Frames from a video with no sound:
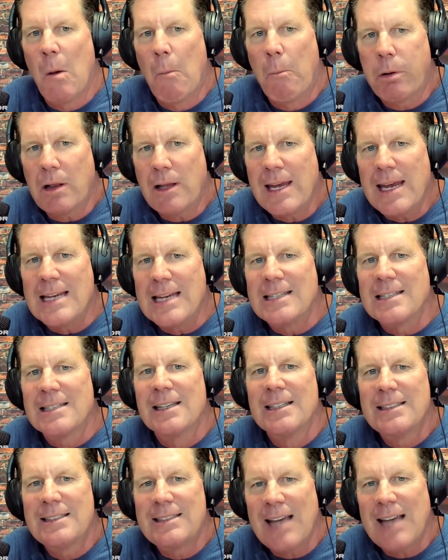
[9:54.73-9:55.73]
Please
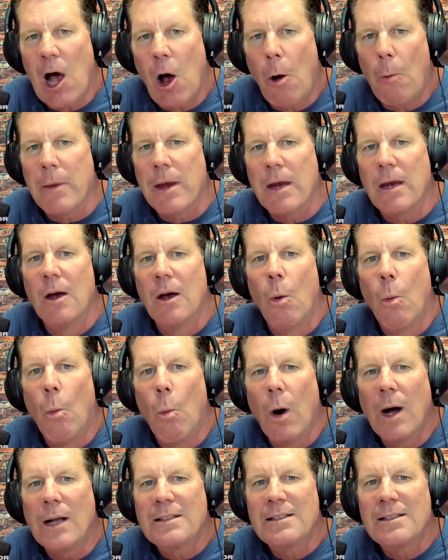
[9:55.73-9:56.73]
tell me
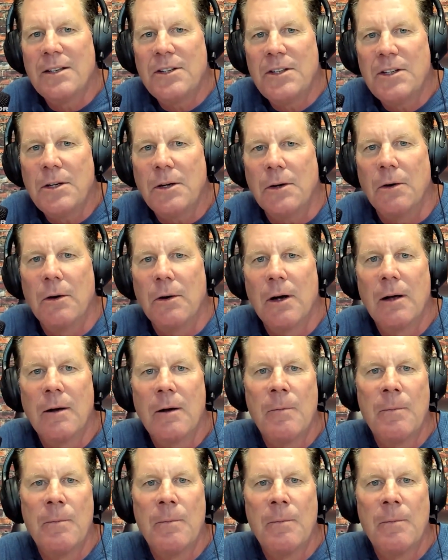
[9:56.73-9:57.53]
what to do.